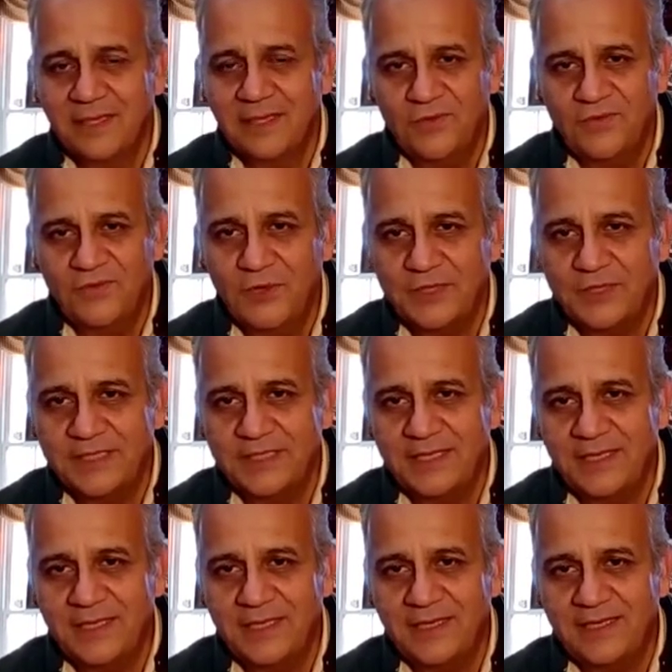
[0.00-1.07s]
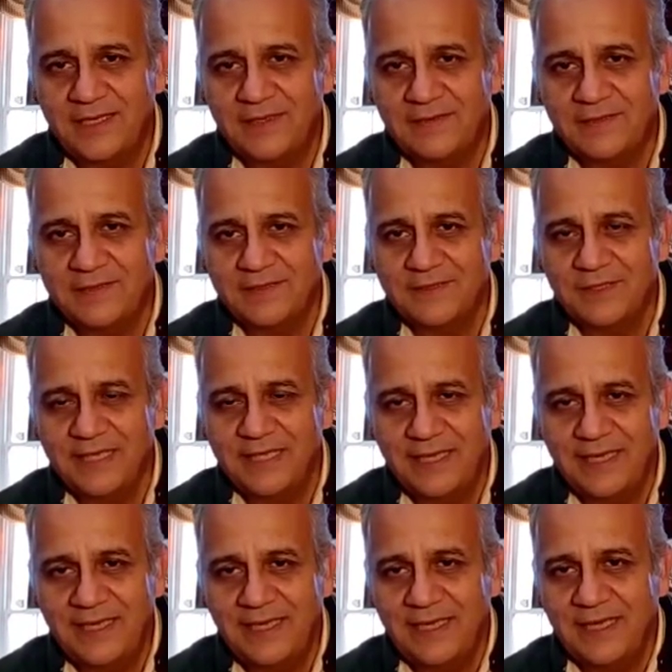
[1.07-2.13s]
Hello, folks.
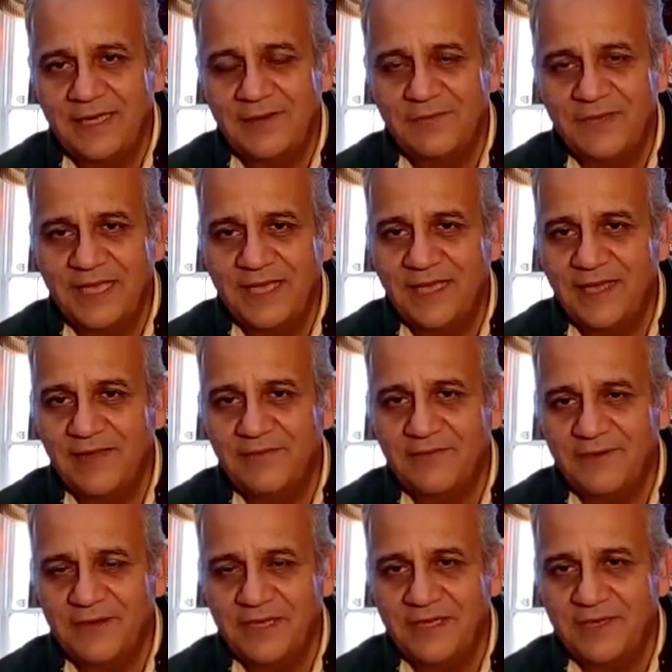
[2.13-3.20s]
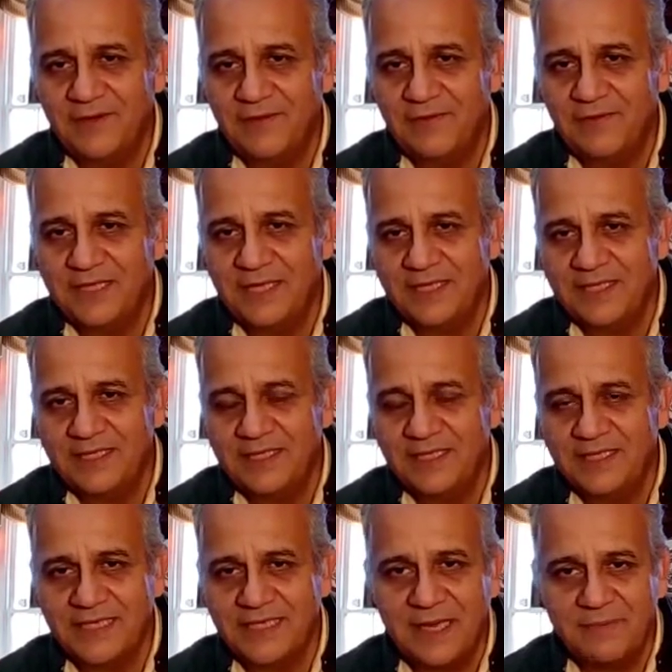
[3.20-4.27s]
Today we have with
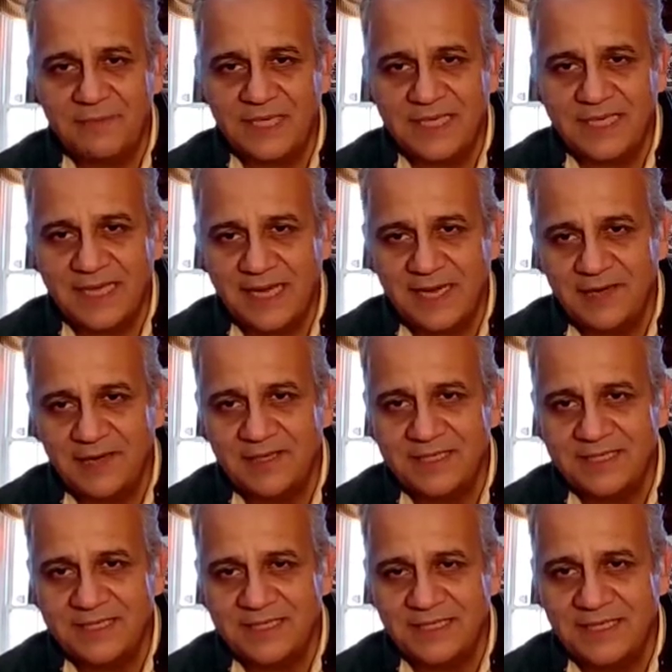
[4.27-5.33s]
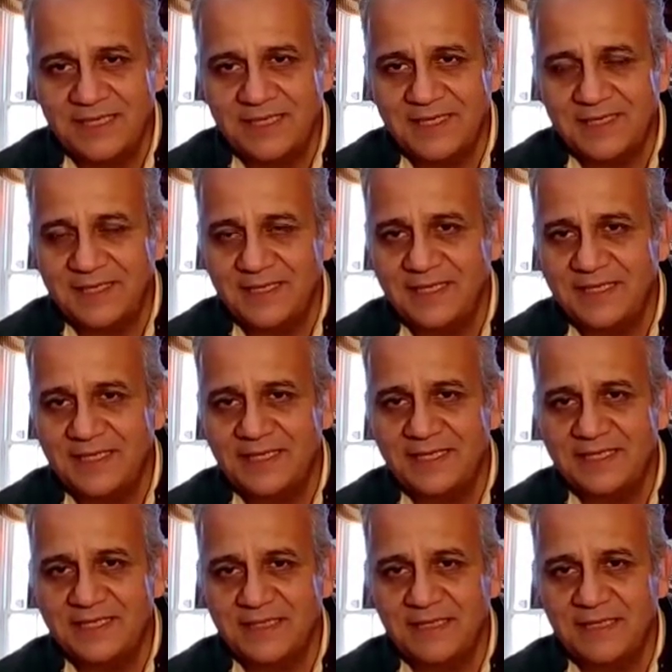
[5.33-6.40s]
us Sam Daley-Harris, and
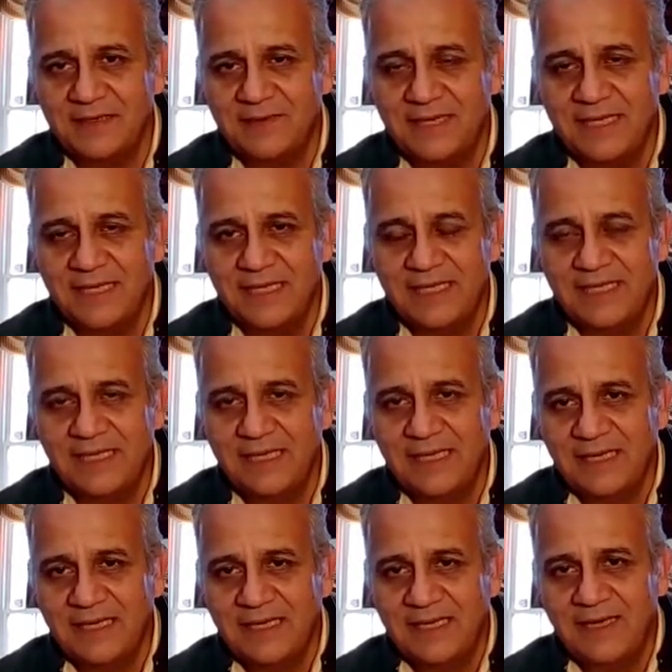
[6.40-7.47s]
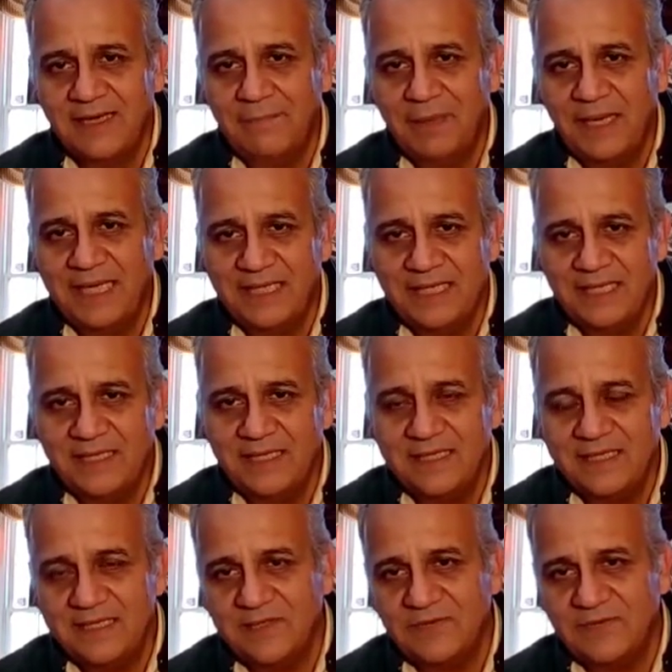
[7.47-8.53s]
he's really a pioneer
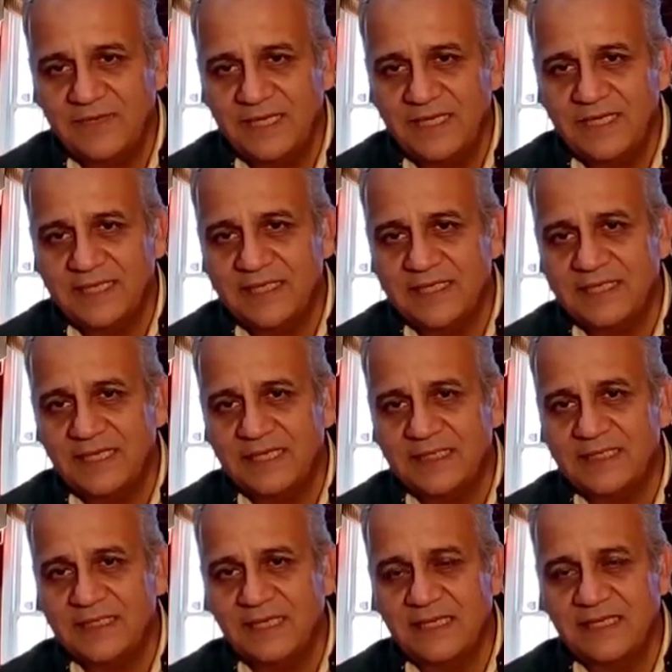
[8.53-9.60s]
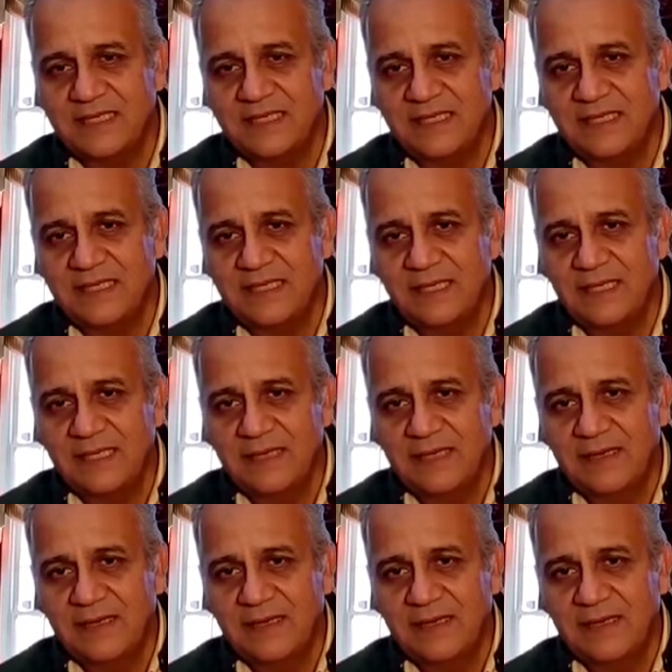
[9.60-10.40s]
in this field in the sense that he